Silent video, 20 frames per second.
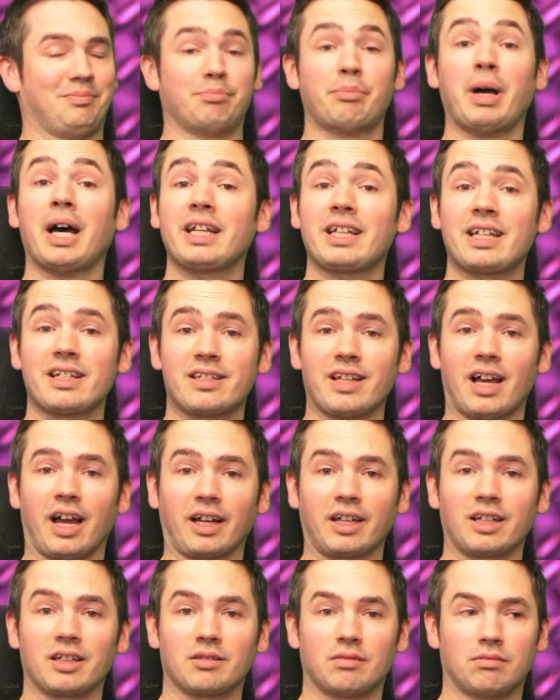Panic
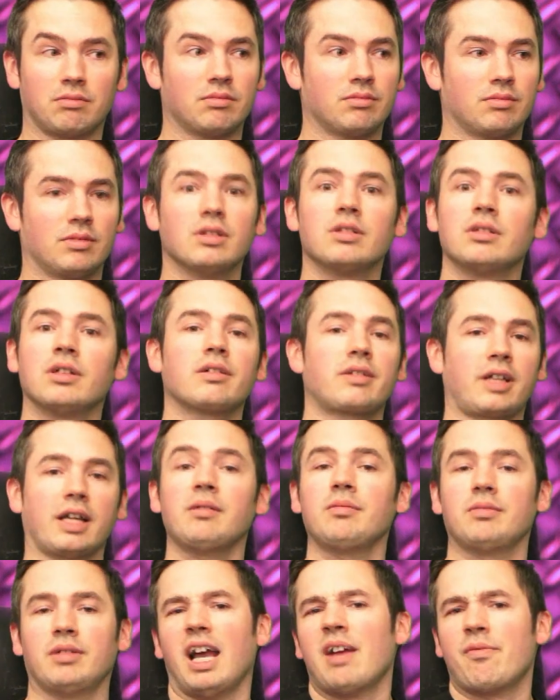Attack?
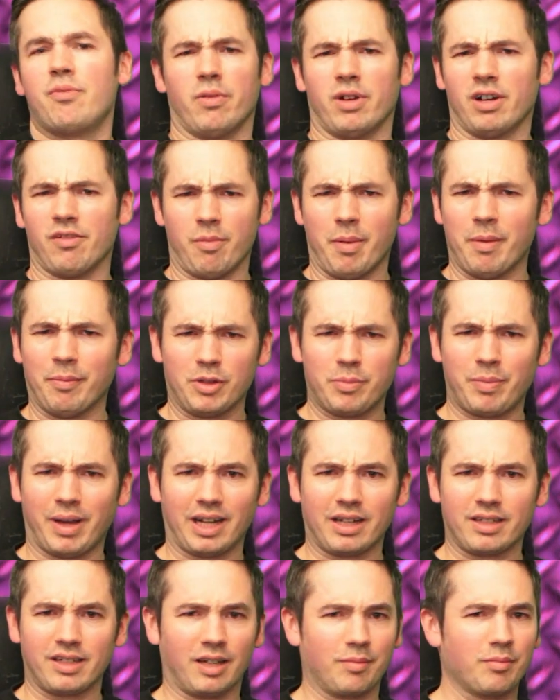Okay, everyone remembers
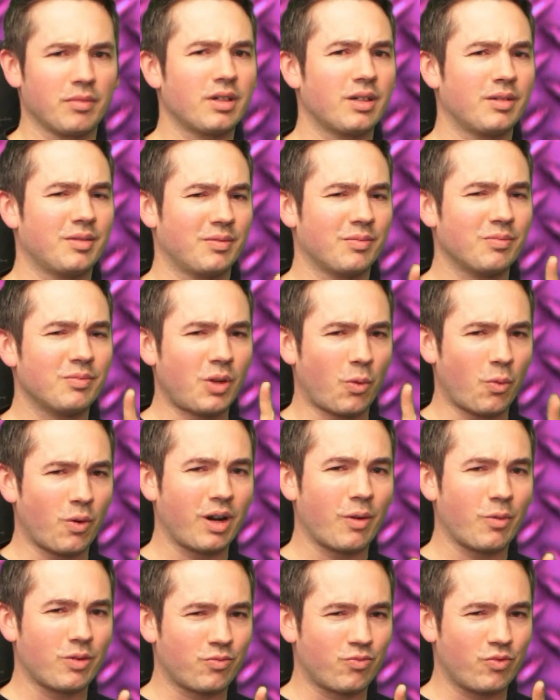Panic Attack. Not
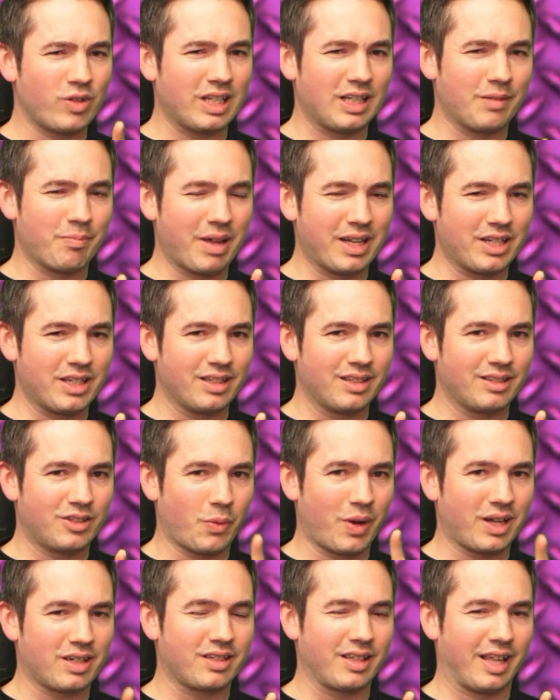what I was really meant
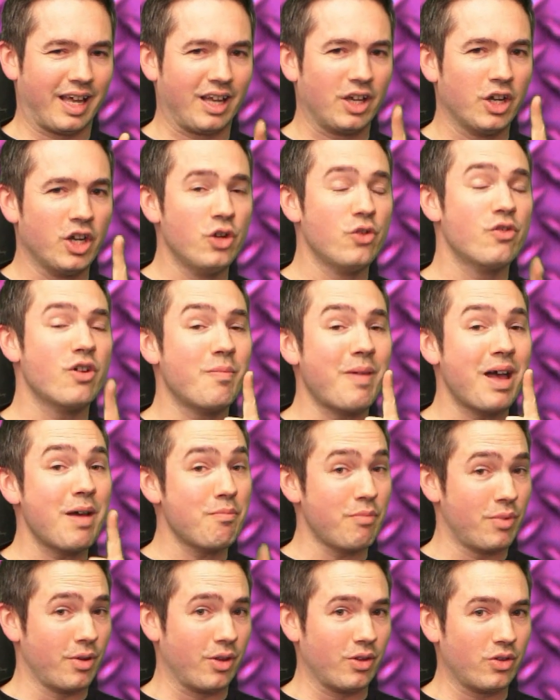to ask there. Who
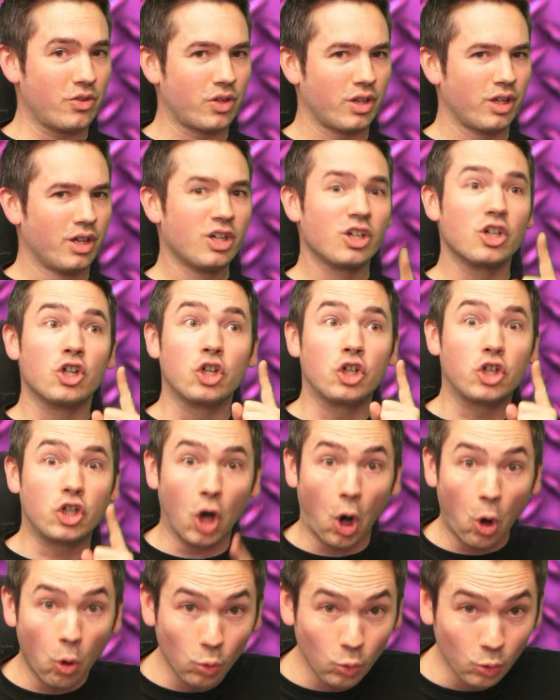remembers
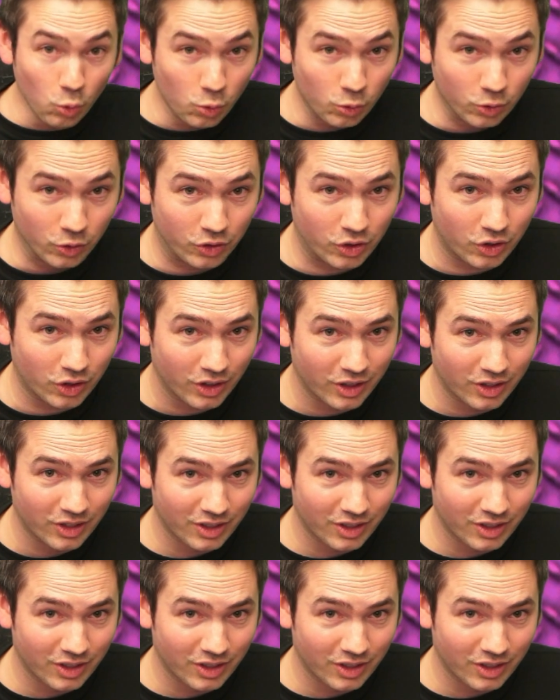Gold?